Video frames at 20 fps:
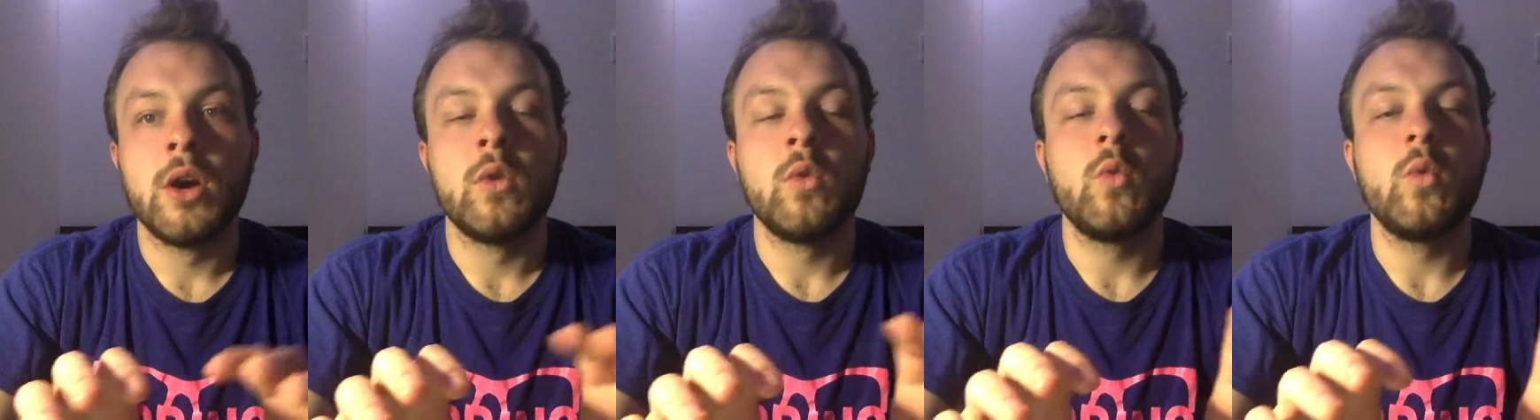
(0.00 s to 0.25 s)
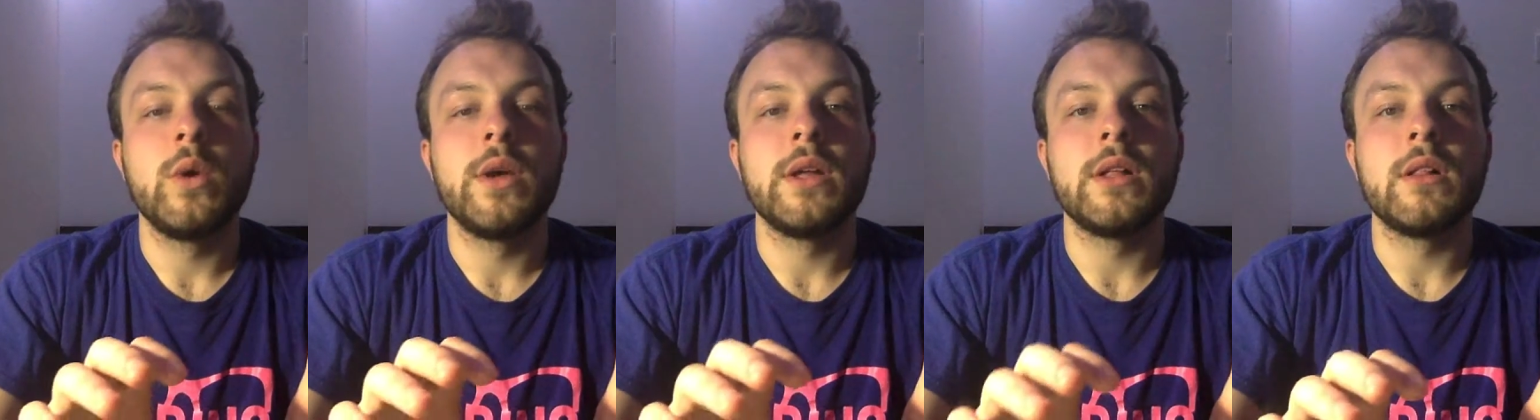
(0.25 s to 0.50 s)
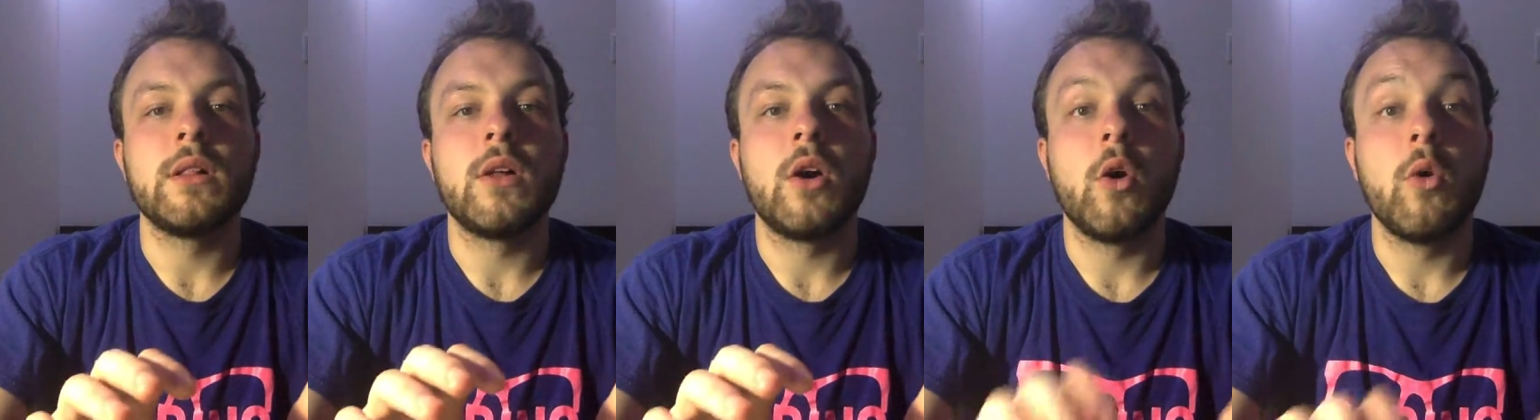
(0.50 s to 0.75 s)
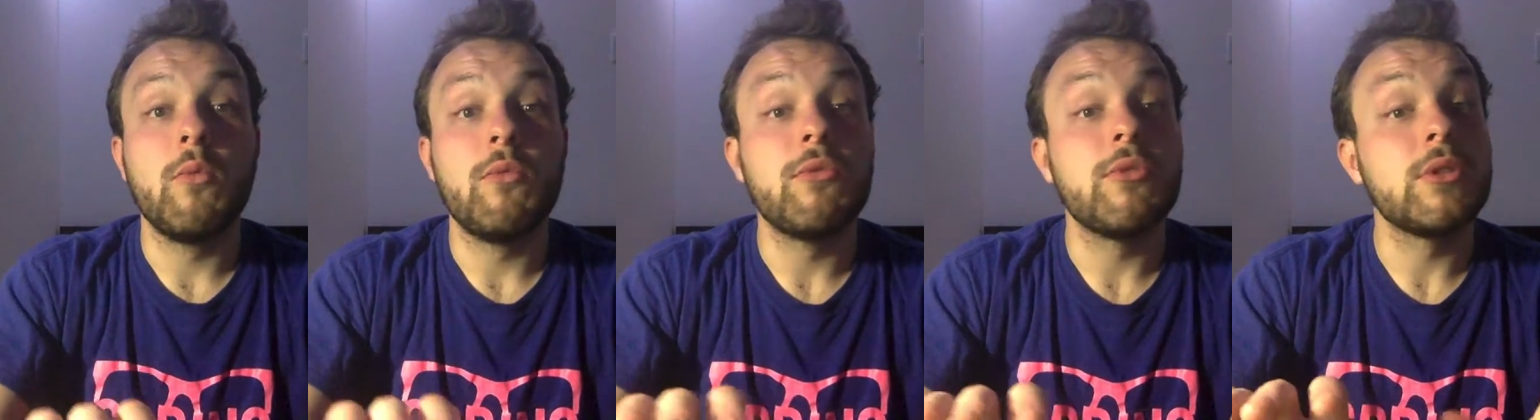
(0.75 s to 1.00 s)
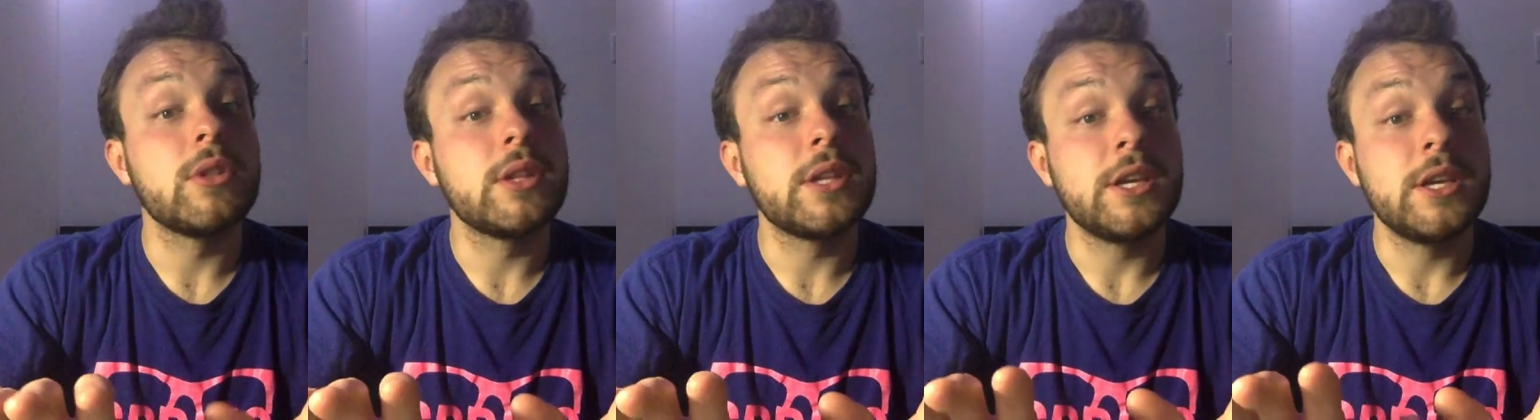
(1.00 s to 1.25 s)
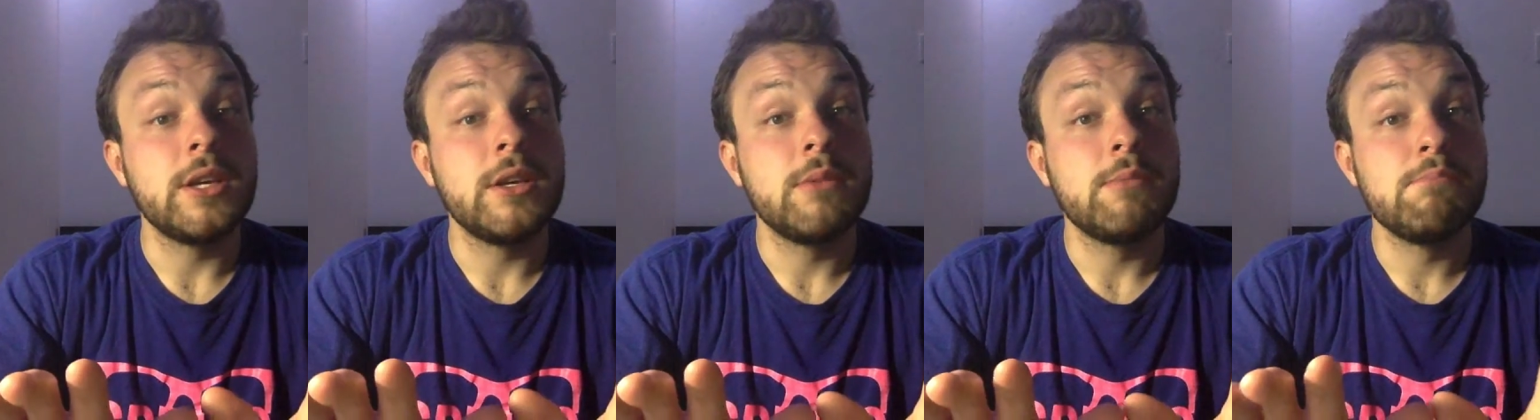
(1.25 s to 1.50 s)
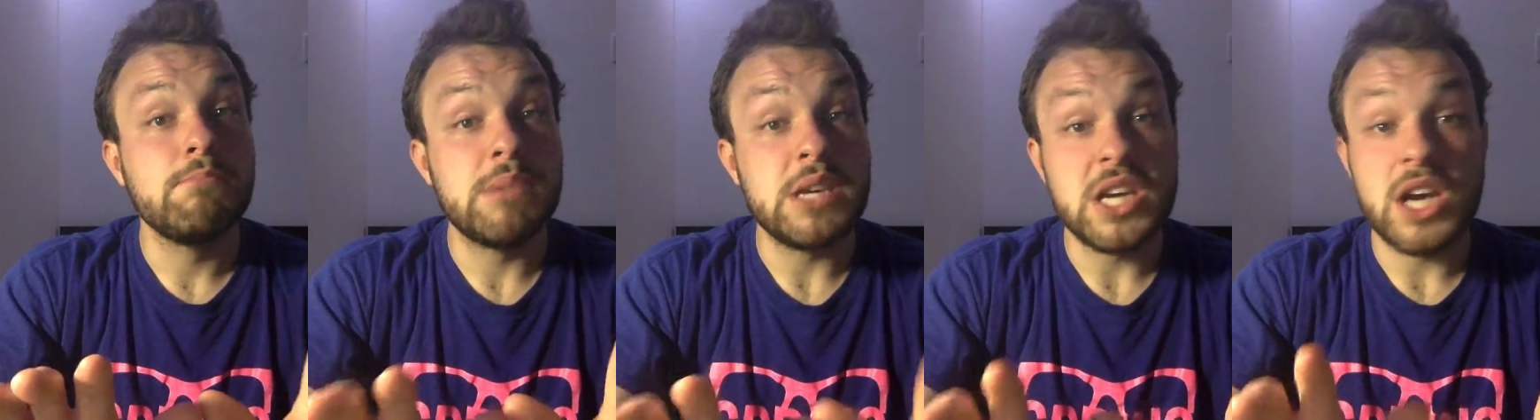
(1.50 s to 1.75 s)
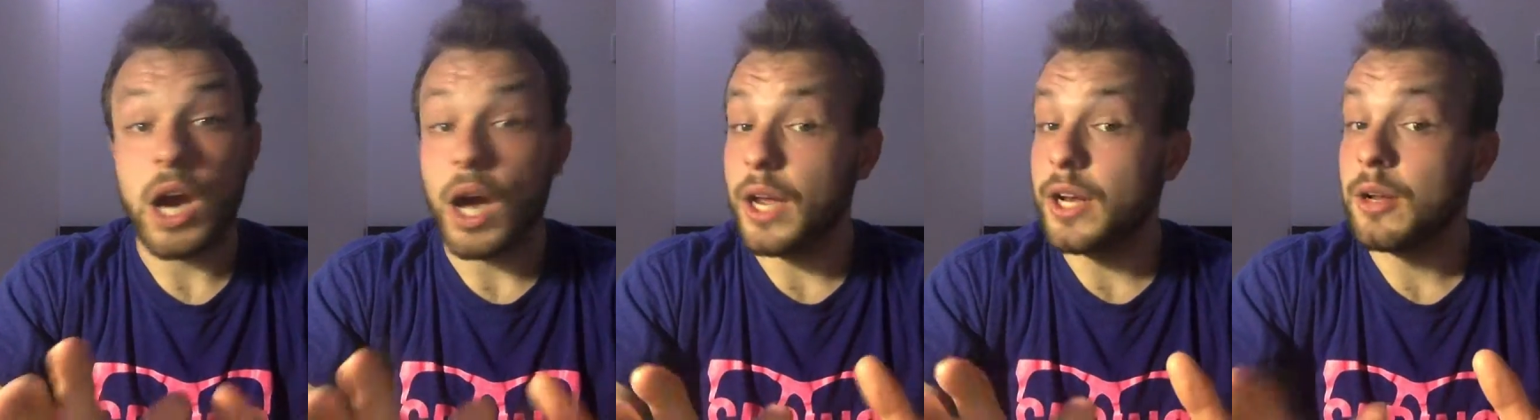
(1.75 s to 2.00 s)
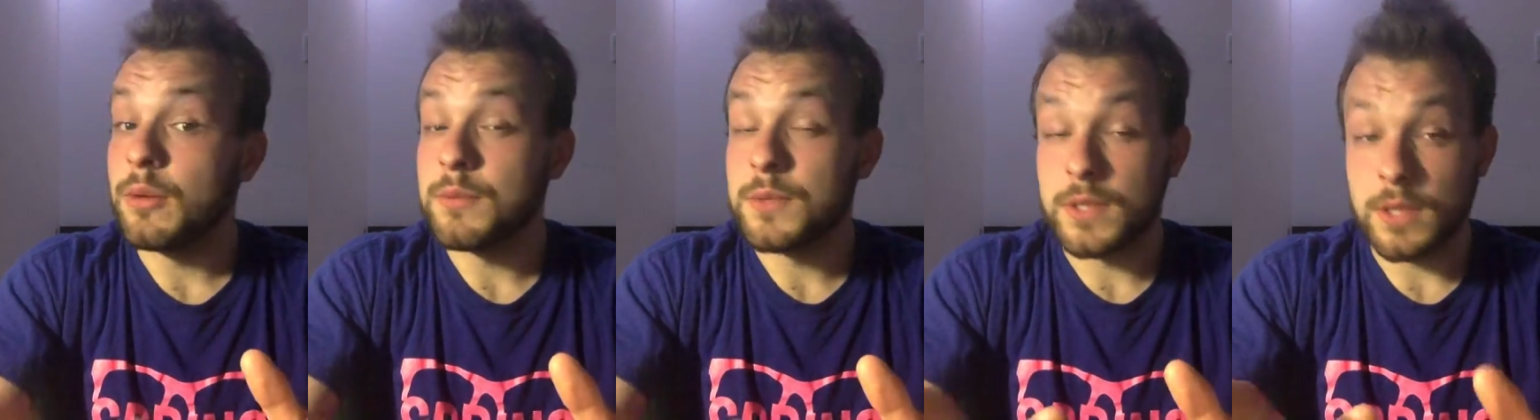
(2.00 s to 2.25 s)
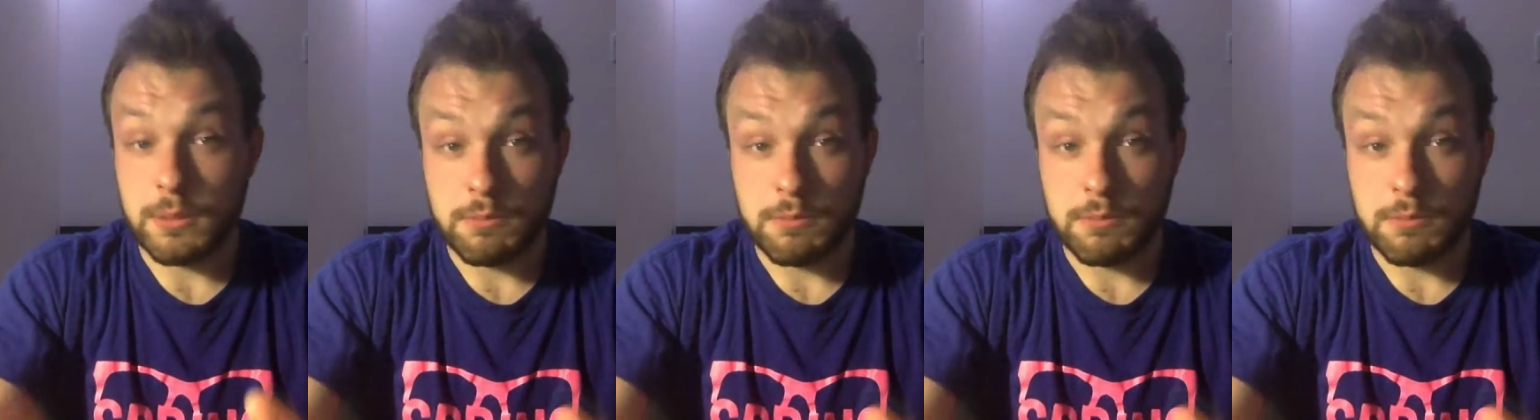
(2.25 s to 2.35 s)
will hopefully be items